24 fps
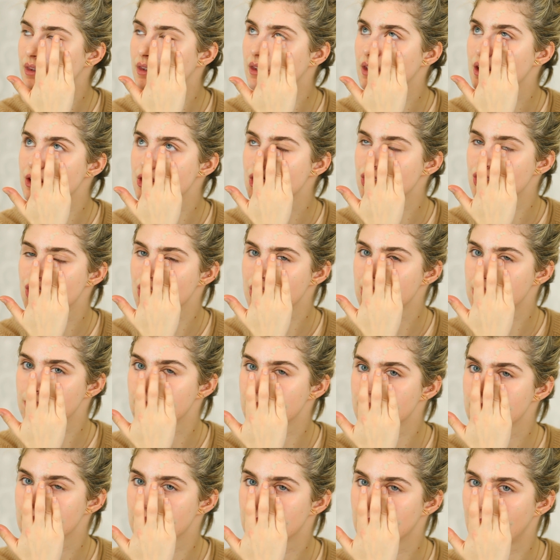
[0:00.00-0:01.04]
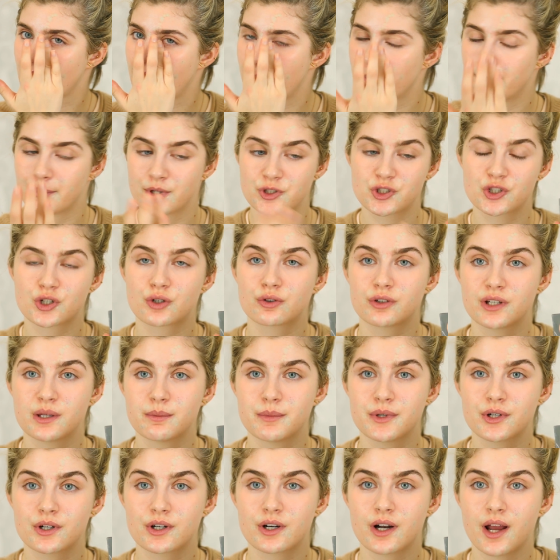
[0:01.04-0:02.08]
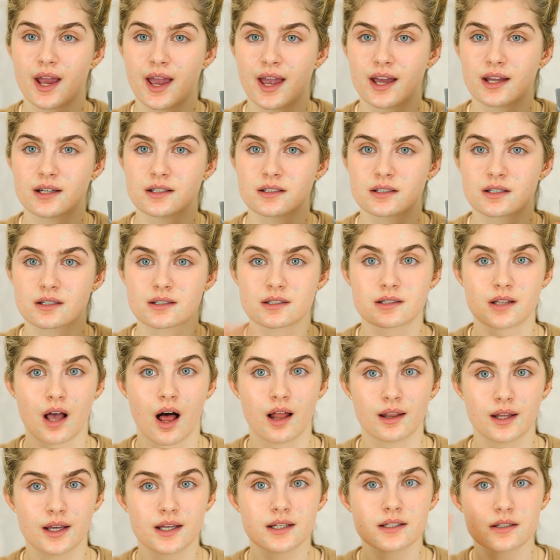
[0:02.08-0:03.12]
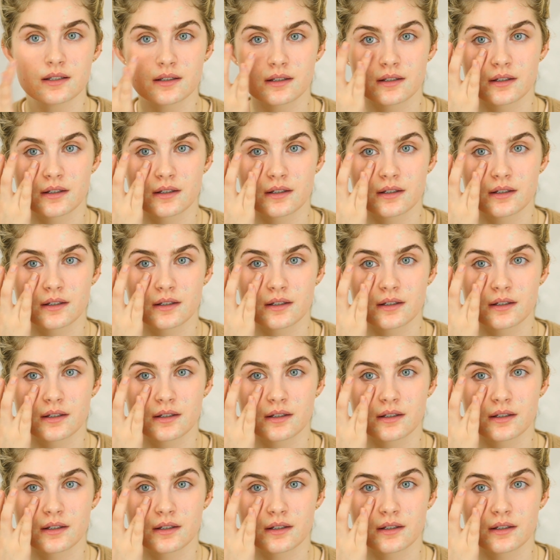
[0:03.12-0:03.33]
this is just that much creamier and solid.